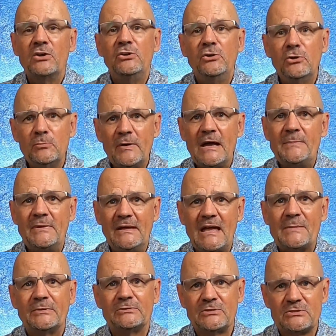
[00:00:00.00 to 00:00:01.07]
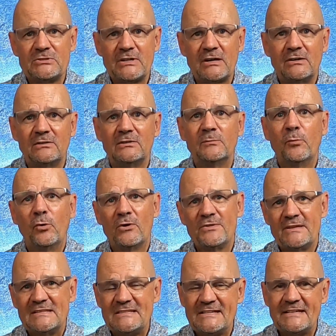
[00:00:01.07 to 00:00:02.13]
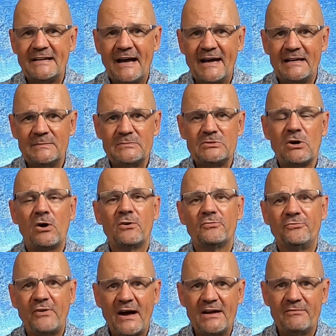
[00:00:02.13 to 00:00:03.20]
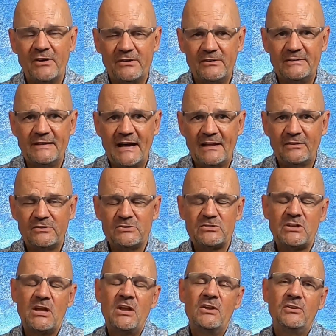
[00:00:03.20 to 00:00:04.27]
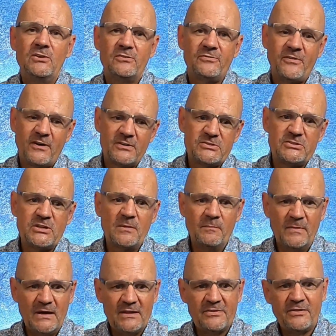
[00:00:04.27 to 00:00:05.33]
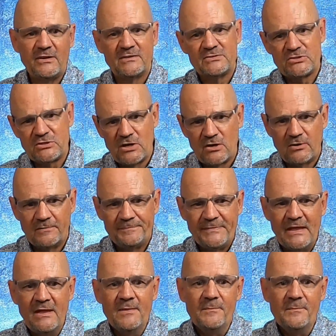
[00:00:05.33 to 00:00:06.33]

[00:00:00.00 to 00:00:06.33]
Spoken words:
you may be able to sell more than 10 items or $500 your first month or so.